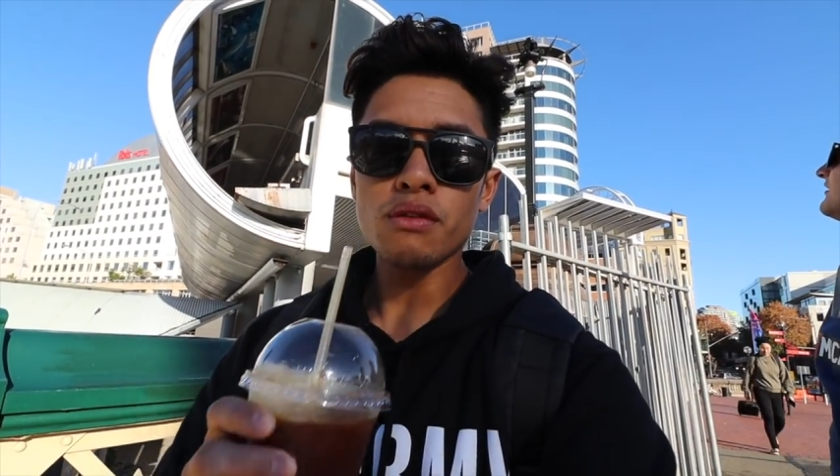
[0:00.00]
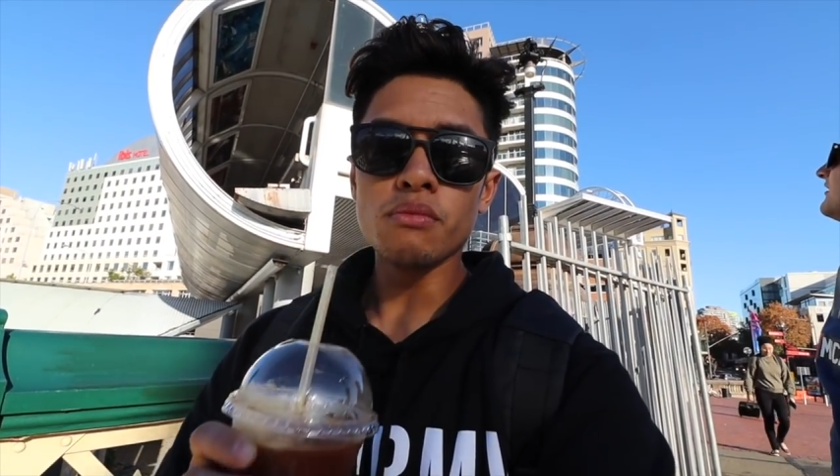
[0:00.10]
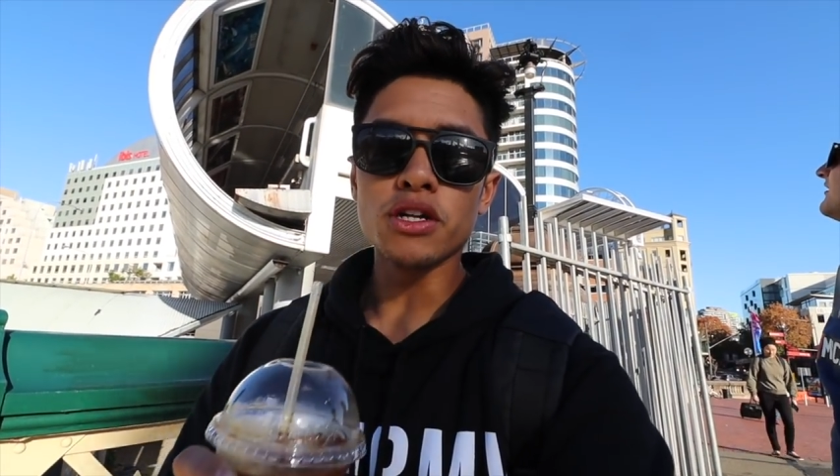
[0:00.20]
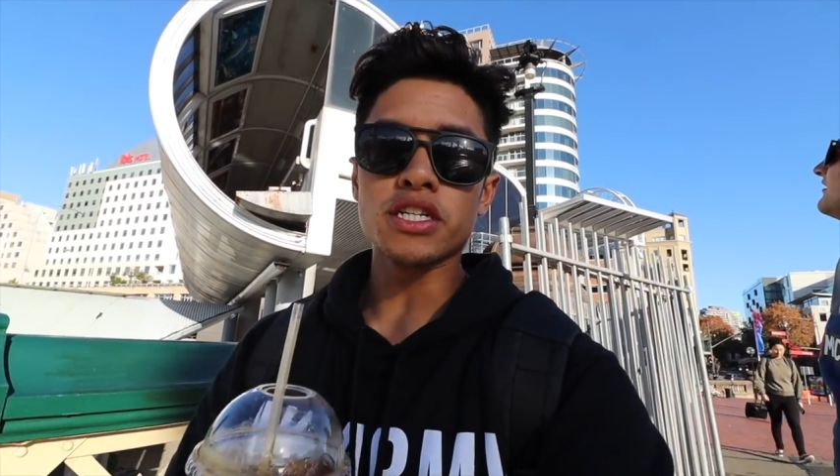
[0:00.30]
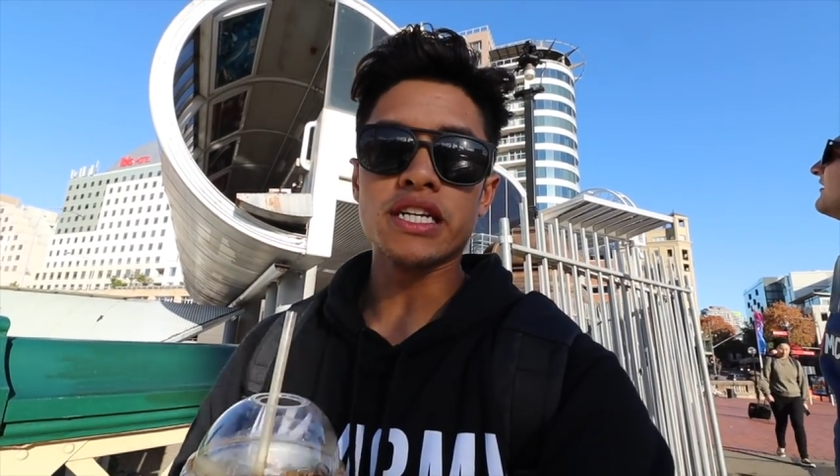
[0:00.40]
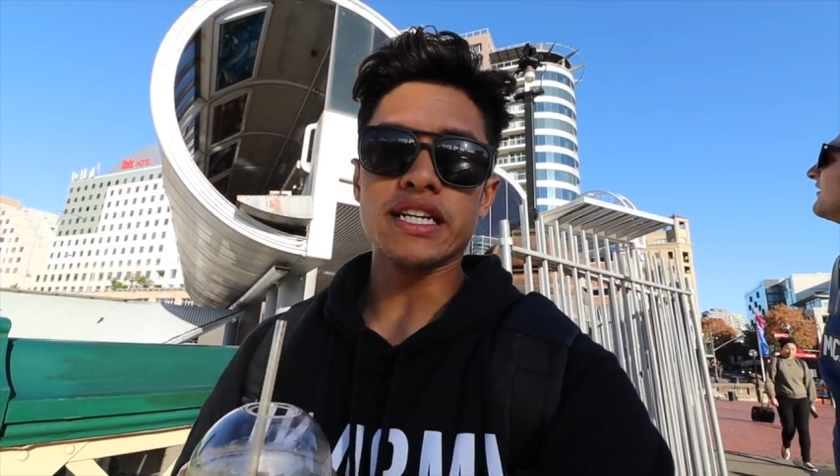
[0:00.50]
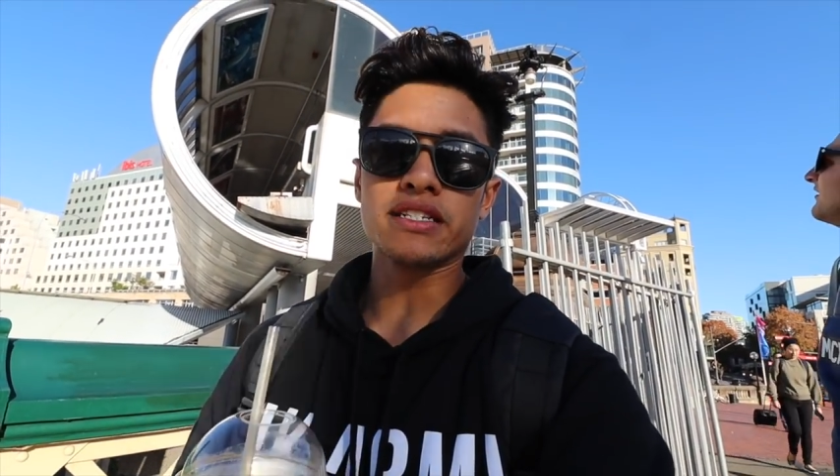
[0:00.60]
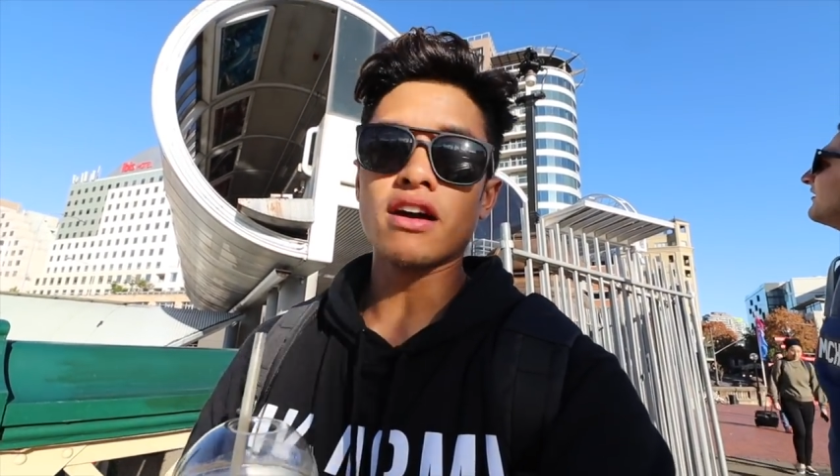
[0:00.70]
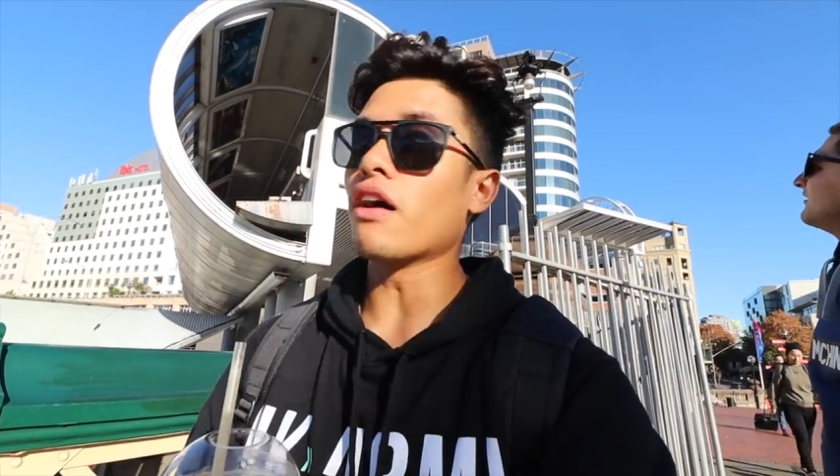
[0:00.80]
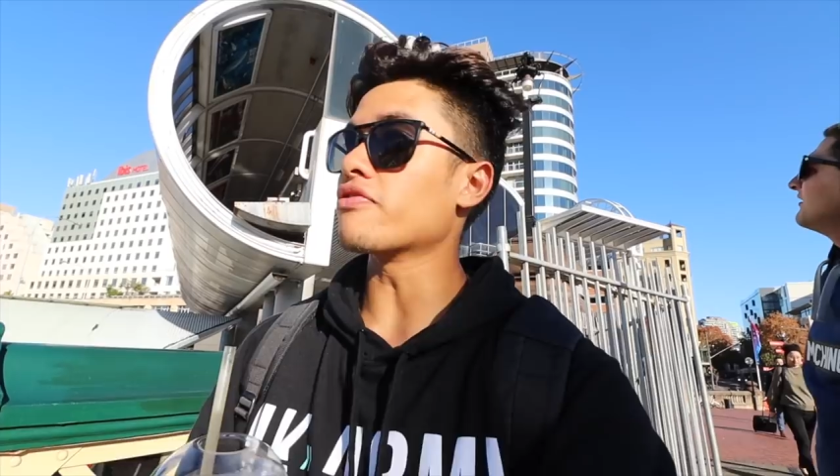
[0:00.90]
much
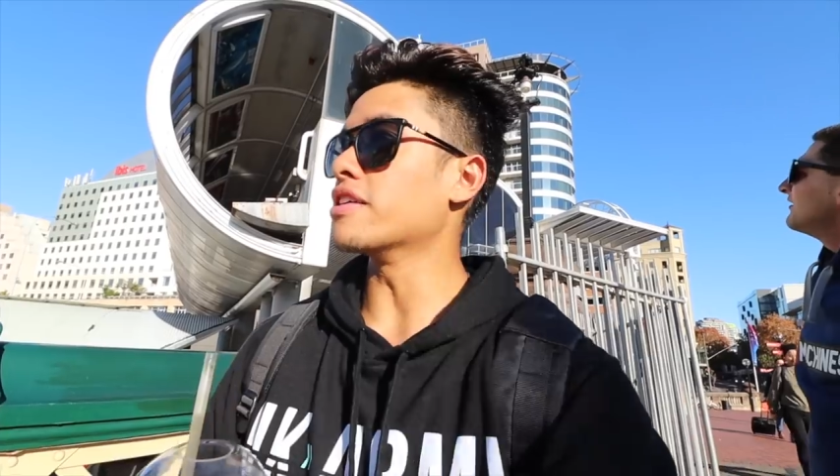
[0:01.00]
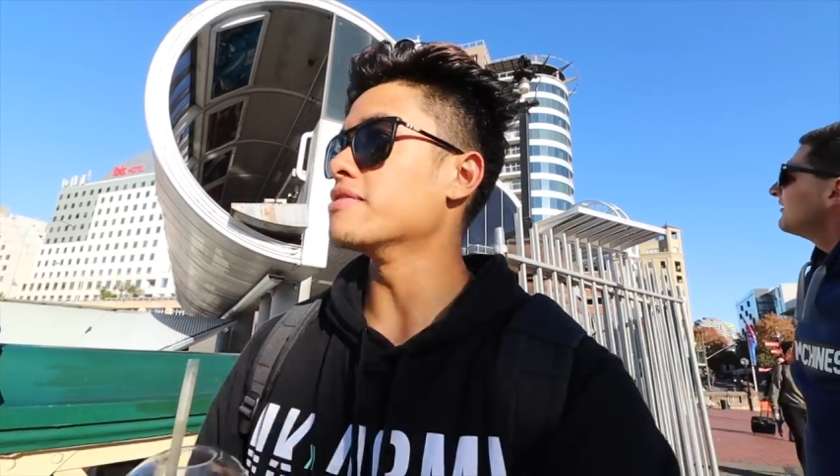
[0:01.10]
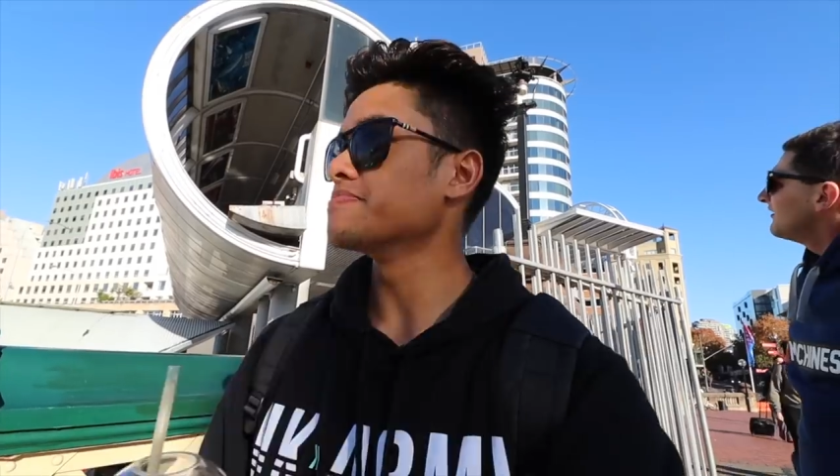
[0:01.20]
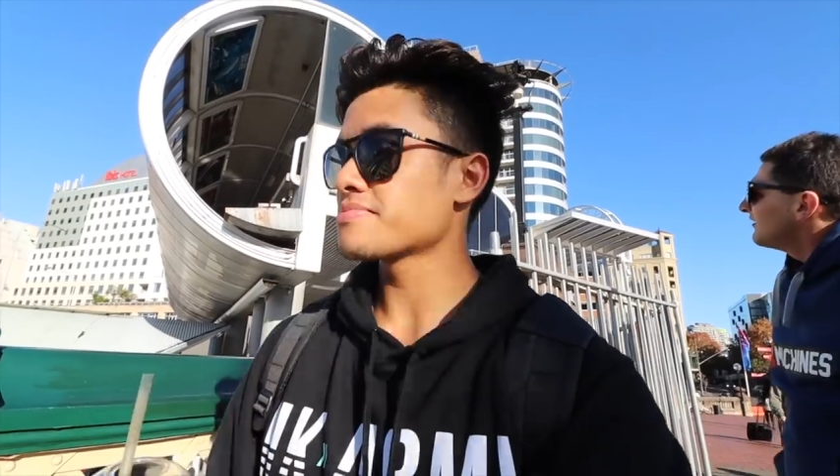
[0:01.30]
needed coffee.